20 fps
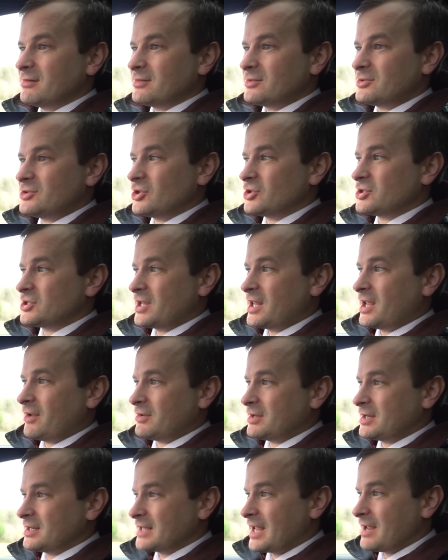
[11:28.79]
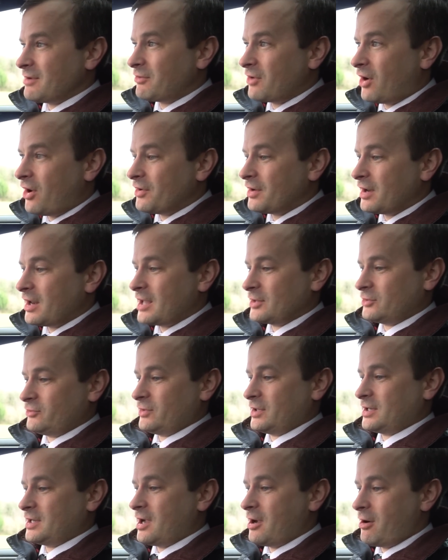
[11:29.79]
just so they say, I've got an
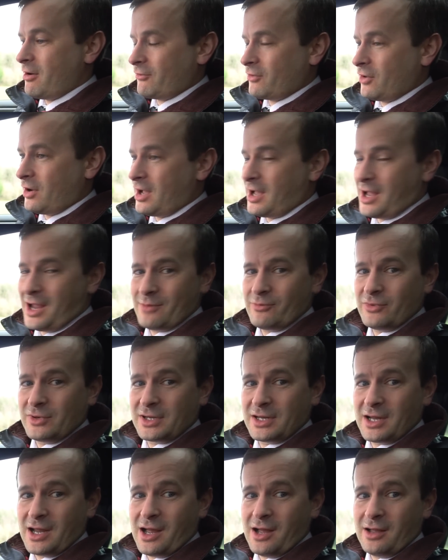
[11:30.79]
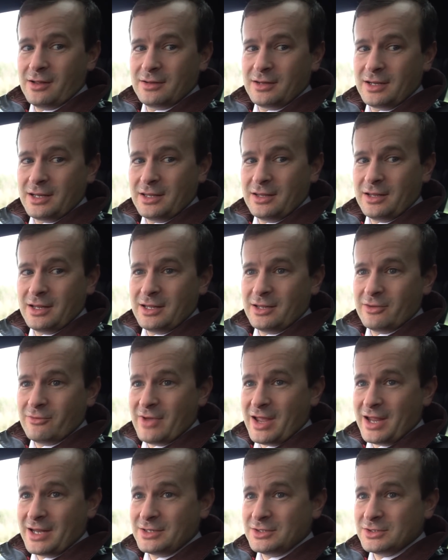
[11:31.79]
electric car, I've got a hybrid car in the
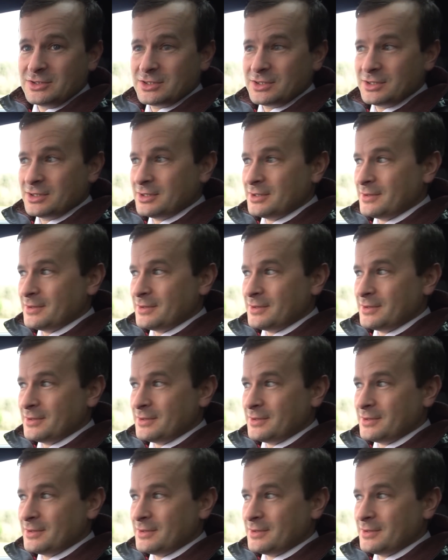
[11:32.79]
range.